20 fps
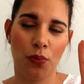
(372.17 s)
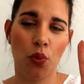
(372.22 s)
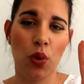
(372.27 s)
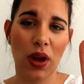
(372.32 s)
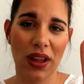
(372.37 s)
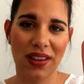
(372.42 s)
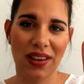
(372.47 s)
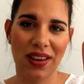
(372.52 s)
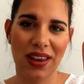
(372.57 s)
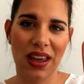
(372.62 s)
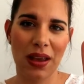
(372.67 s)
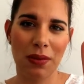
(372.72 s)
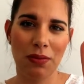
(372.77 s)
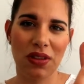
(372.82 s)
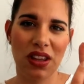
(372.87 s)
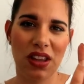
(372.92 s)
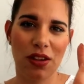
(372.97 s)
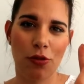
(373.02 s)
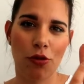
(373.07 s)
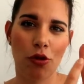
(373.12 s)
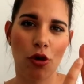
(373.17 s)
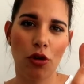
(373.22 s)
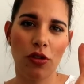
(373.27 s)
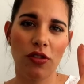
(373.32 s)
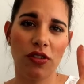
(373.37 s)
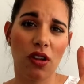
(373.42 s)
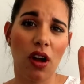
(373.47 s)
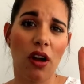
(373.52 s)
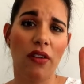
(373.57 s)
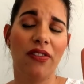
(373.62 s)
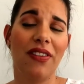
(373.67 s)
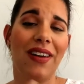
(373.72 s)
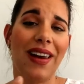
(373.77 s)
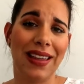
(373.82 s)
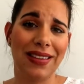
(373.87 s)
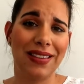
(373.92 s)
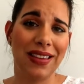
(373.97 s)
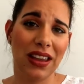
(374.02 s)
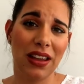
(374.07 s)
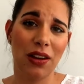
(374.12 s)
with him these roles of
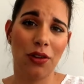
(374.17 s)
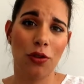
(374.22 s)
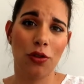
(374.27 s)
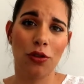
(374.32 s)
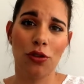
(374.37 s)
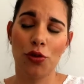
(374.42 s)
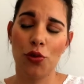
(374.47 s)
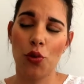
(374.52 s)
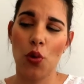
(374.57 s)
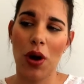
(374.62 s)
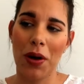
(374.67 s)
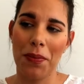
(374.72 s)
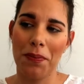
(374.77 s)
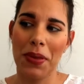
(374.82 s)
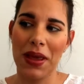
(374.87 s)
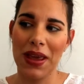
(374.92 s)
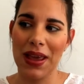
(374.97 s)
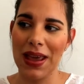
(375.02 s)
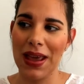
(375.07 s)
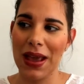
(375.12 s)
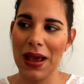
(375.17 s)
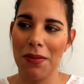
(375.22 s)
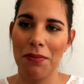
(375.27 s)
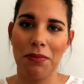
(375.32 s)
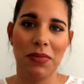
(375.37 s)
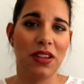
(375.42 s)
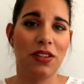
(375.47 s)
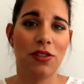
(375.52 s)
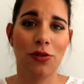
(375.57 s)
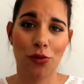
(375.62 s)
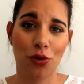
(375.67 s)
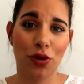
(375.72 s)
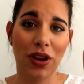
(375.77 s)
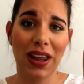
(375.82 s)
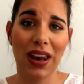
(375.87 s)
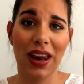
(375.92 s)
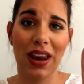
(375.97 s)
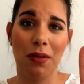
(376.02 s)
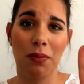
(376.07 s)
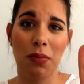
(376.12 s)
Latinos who are being
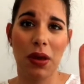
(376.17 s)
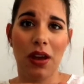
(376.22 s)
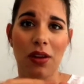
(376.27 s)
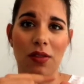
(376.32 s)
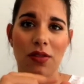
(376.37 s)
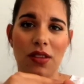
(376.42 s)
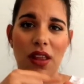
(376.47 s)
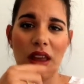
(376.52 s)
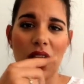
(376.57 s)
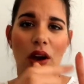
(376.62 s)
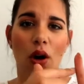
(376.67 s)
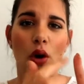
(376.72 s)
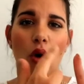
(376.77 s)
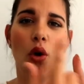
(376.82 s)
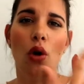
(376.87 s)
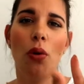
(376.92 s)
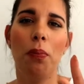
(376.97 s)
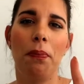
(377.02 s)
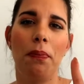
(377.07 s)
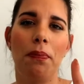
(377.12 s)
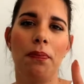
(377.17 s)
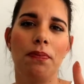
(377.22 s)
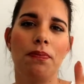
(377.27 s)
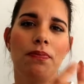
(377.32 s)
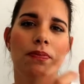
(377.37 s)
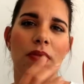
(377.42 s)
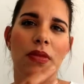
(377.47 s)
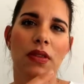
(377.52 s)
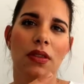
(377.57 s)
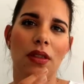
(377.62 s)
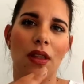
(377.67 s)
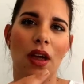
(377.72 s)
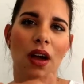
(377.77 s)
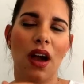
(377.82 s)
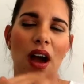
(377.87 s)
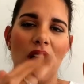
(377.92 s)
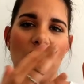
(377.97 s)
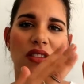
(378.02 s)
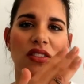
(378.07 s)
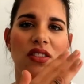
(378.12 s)
mistreated because they all
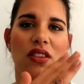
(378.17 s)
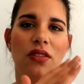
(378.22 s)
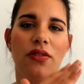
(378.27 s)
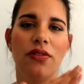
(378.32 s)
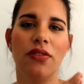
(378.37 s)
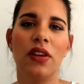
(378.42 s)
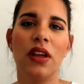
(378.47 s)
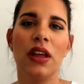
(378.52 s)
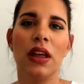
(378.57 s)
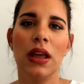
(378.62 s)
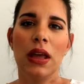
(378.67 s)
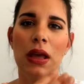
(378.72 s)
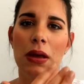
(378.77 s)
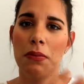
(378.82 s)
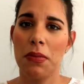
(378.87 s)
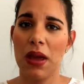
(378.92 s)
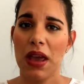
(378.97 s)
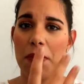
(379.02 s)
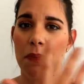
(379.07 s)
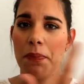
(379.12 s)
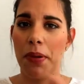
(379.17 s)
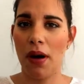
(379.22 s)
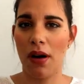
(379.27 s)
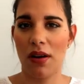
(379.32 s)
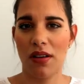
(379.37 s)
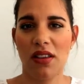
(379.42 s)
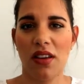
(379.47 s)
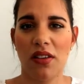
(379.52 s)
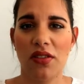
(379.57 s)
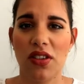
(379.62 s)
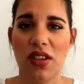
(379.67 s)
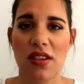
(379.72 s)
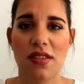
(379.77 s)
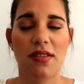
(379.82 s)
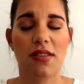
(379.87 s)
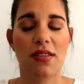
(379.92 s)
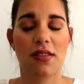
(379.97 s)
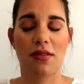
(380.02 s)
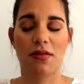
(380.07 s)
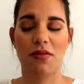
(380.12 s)
kind of make part of
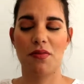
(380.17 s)
these